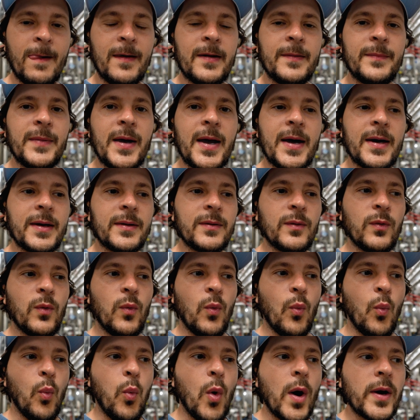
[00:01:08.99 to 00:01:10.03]
And
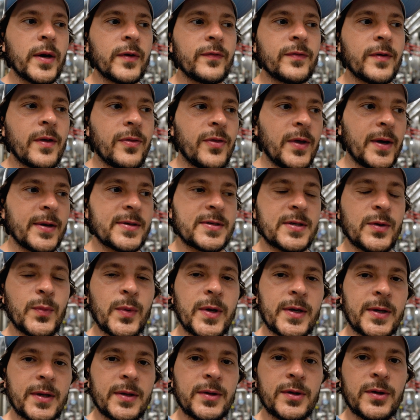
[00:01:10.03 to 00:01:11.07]
one of the things that
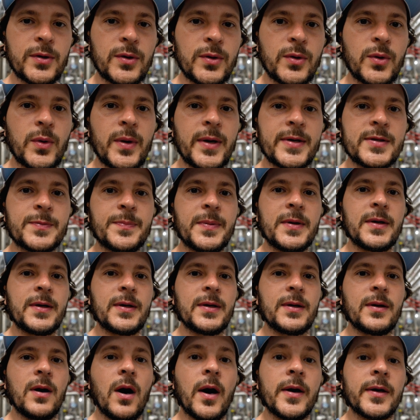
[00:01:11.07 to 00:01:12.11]
we can do is
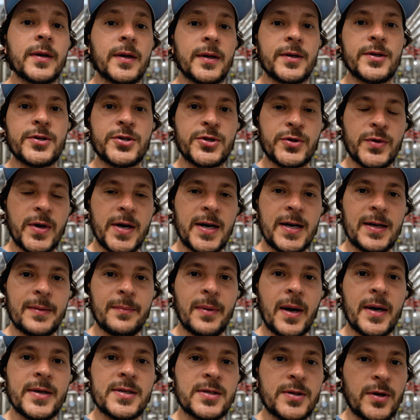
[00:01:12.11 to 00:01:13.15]
be unconstrained
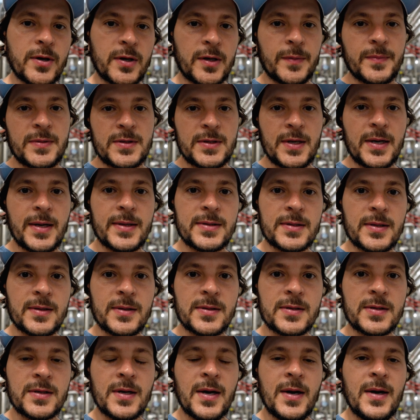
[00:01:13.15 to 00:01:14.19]
by
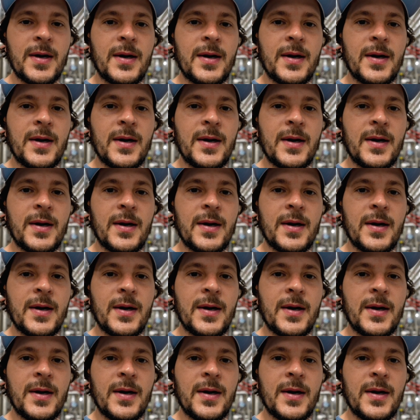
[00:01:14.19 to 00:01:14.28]
circumstances,